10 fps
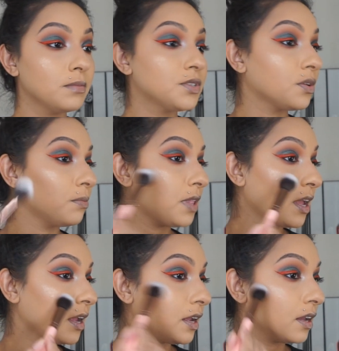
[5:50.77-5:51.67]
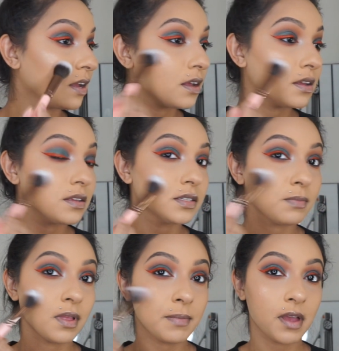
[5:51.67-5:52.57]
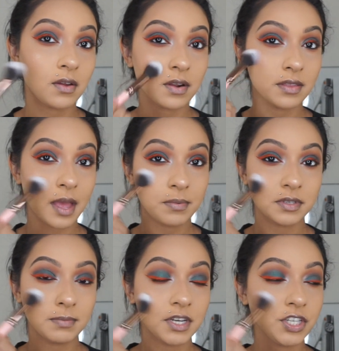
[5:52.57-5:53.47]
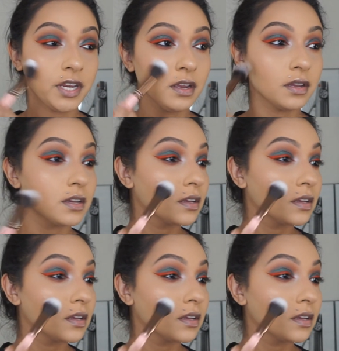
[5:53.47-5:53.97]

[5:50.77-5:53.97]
Just applying a small amount on the apples of my cheek.